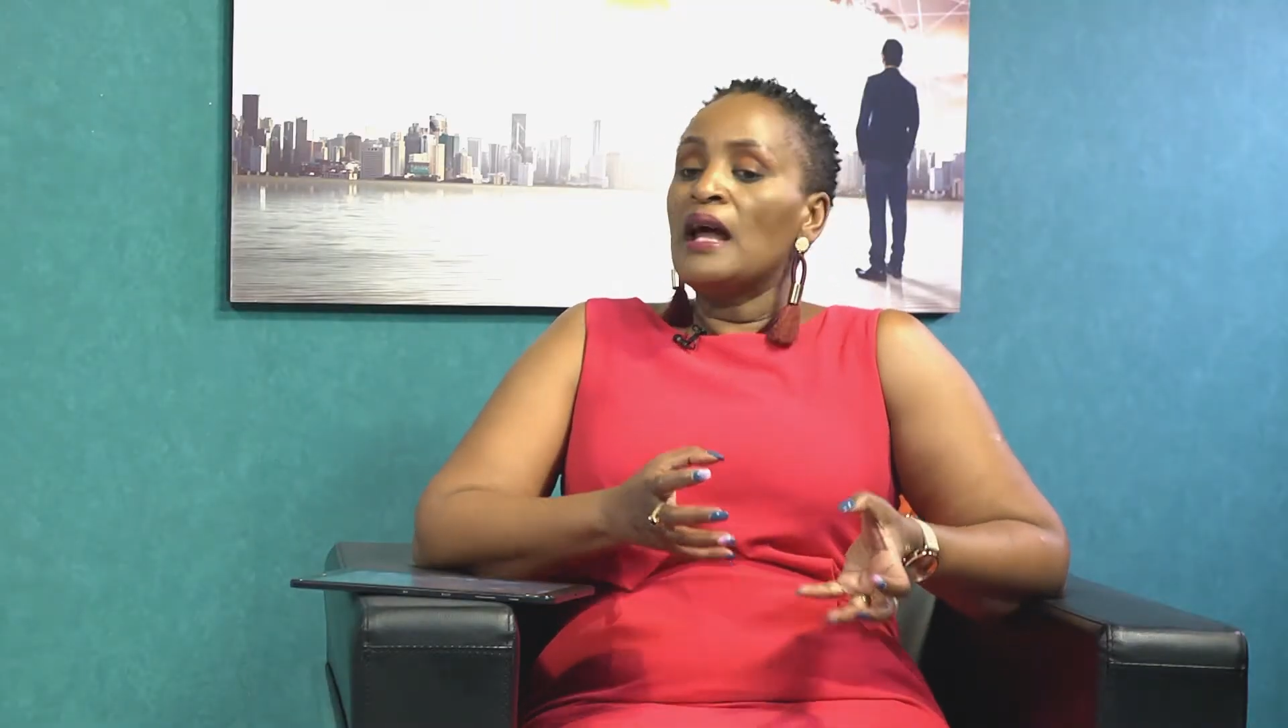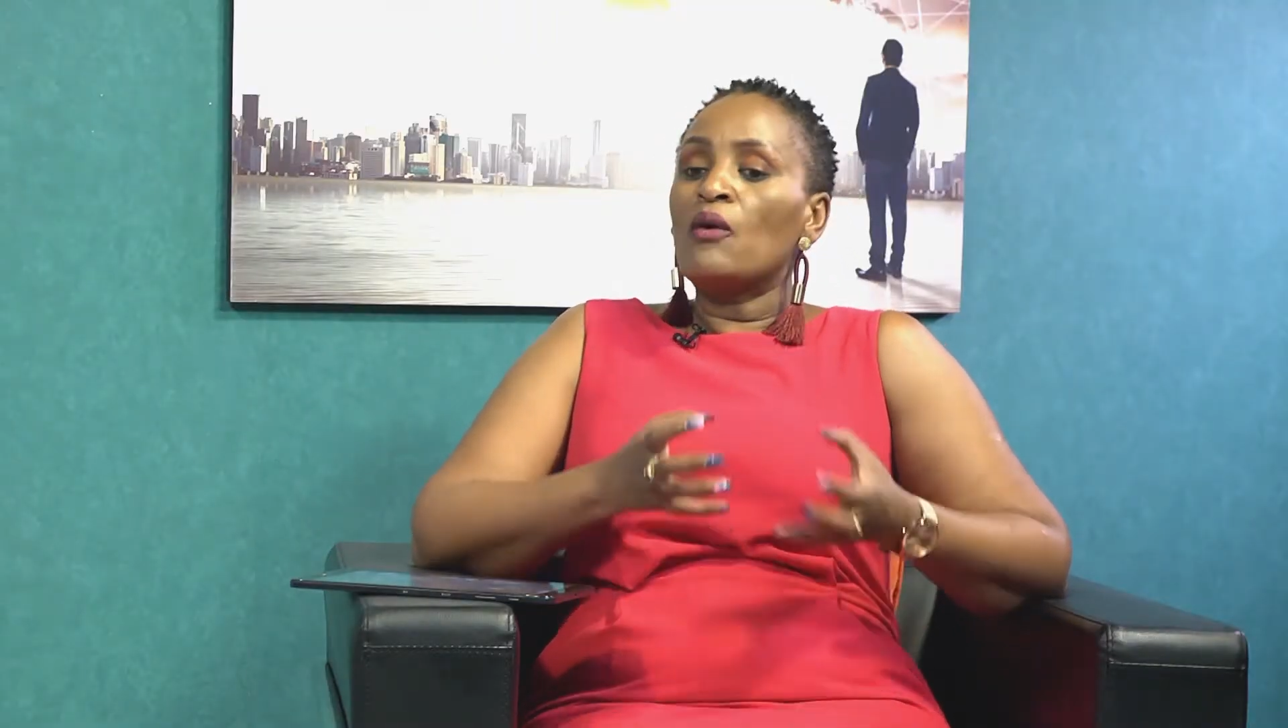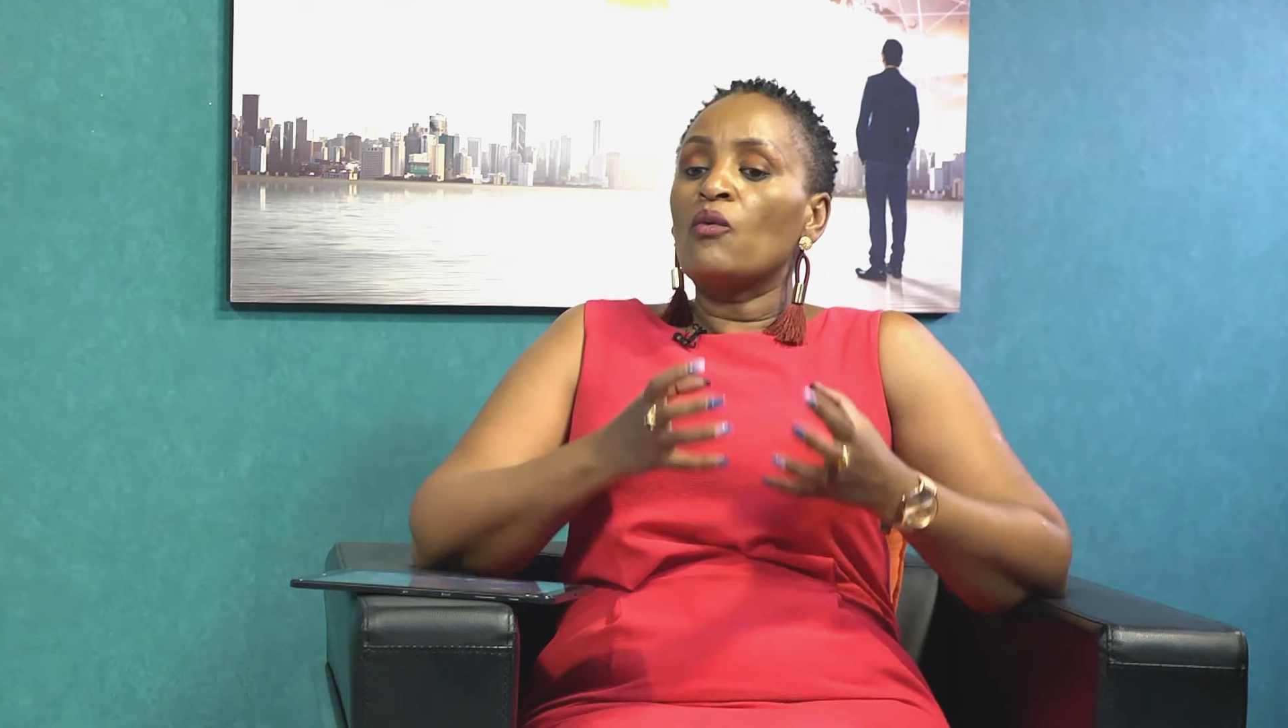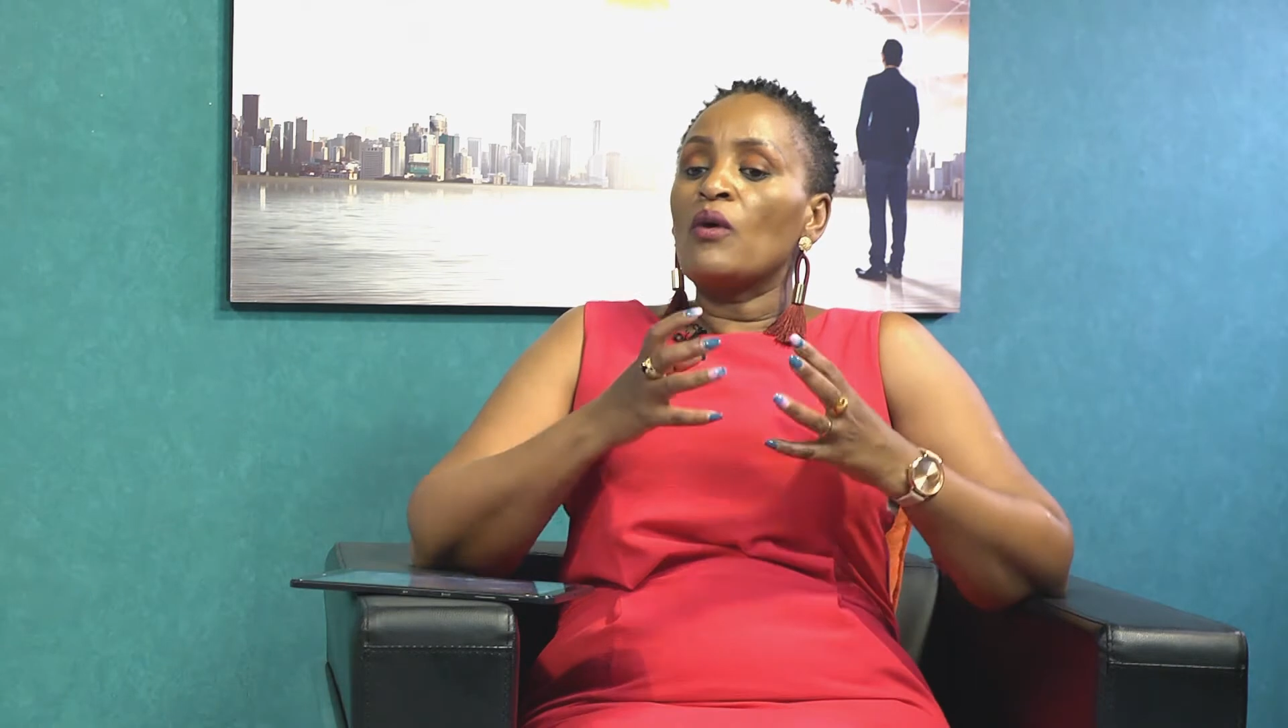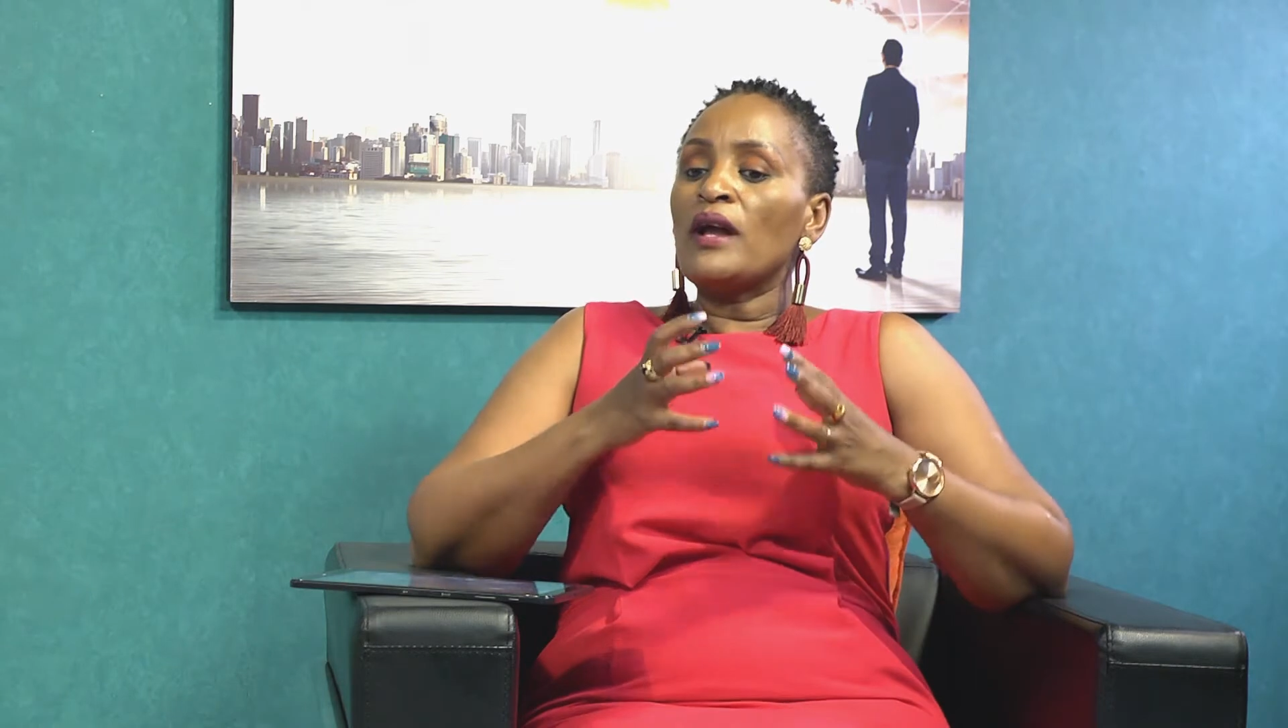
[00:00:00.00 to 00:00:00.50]

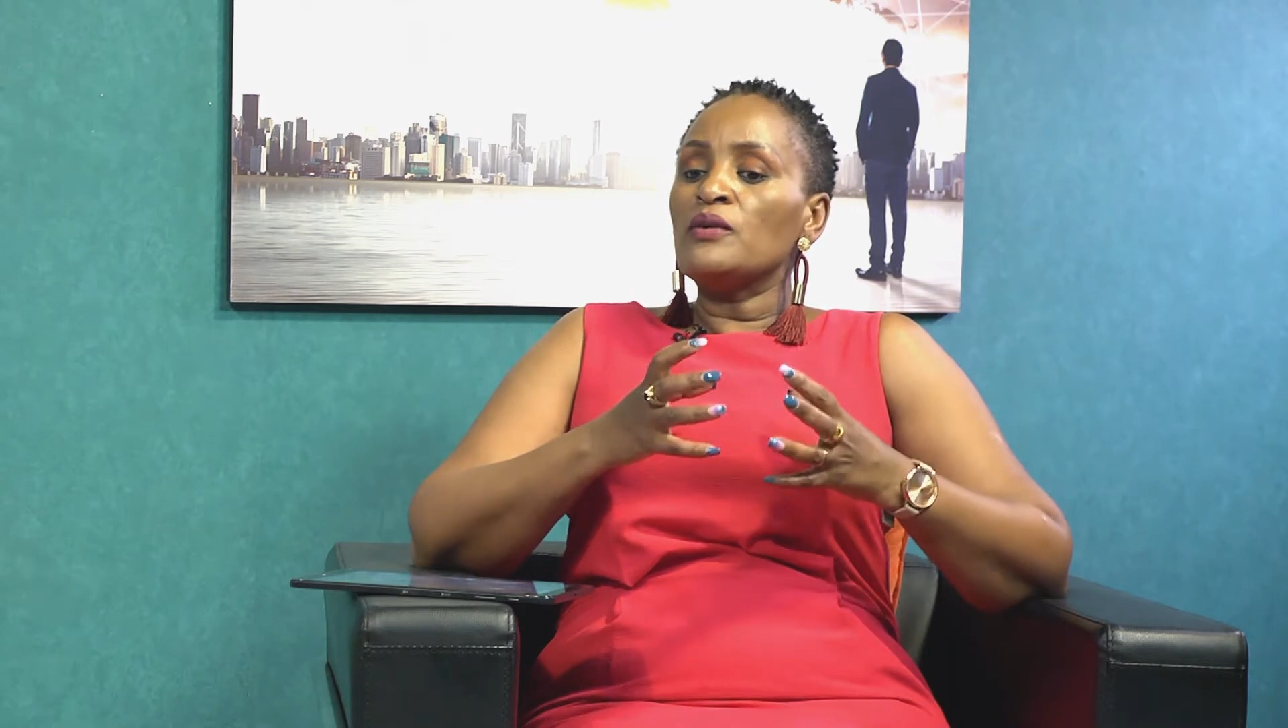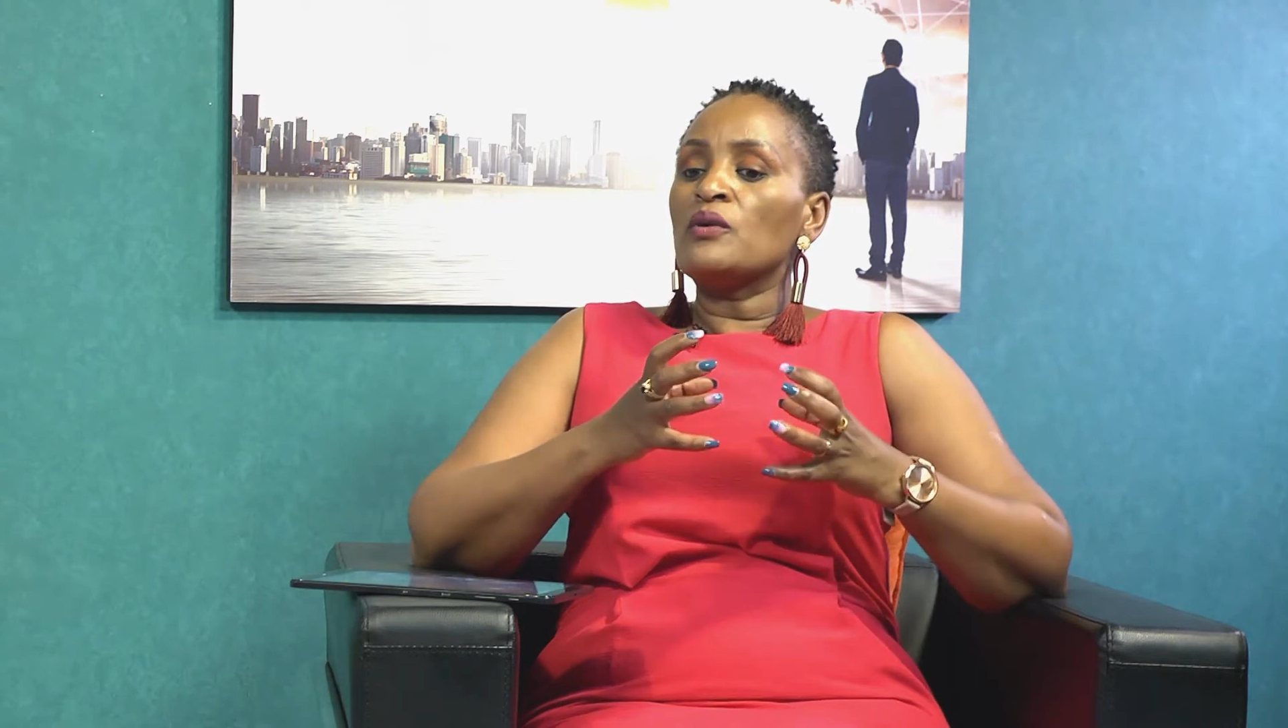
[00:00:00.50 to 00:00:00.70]
Now, when you